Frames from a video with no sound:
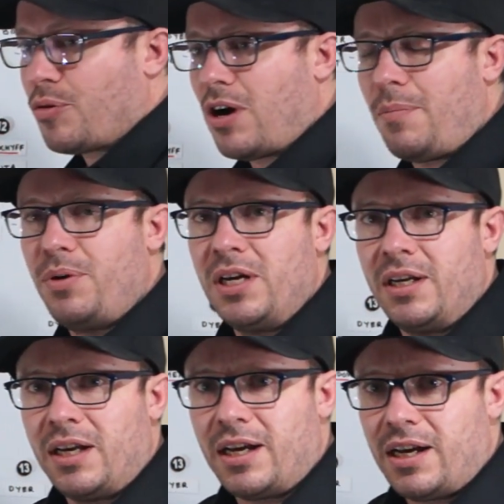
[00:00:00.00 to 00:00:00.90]
prop,
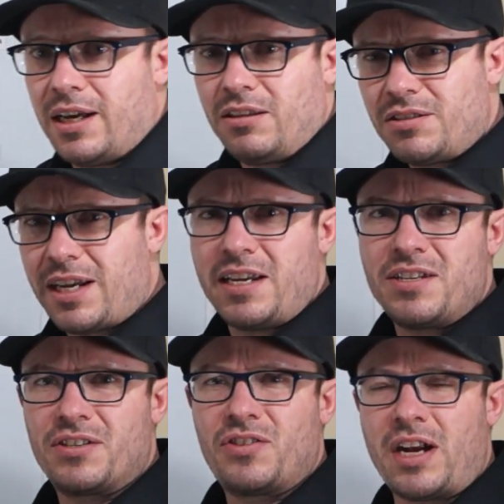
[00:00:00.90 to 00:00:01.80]
looks like
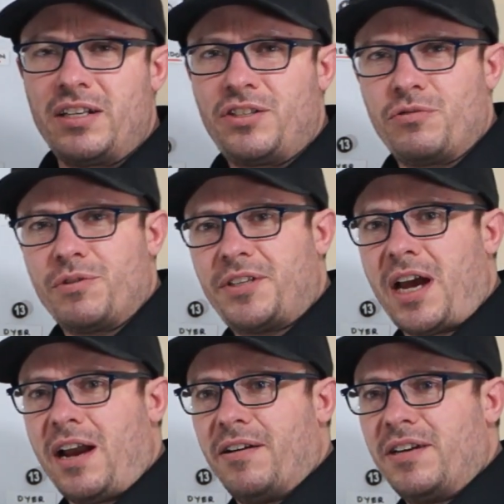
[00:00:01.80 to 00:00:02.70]
he's decided to
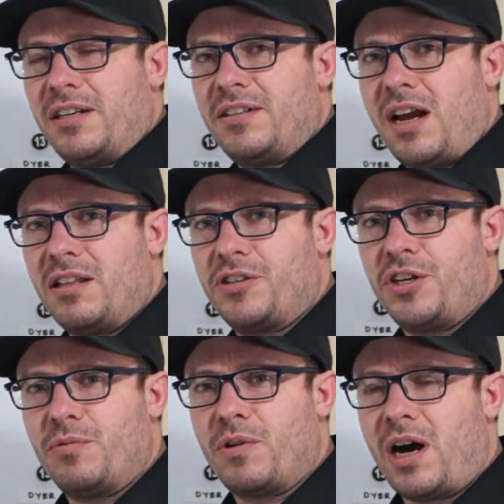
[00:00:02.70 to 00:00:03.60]
retire. Not entirely
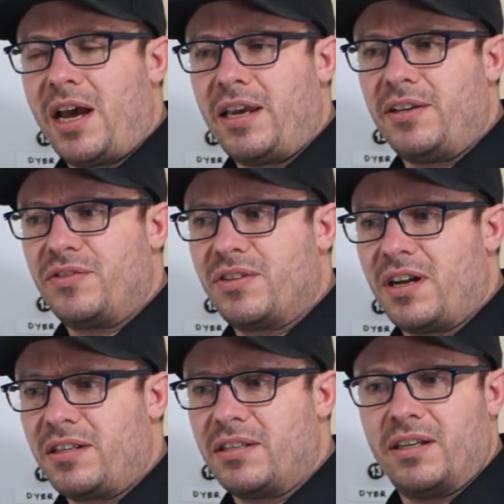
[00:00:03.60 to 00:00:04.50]
sure why. He's
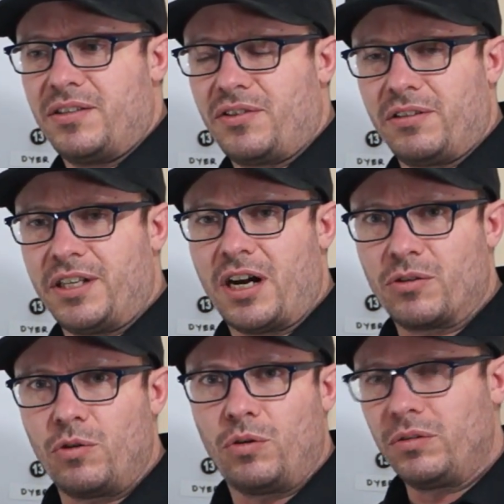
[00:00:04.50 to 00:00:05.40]
certainly not
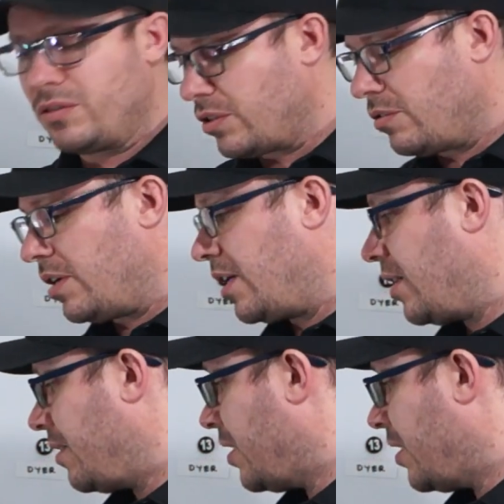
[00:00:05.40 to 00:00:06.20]
old. So,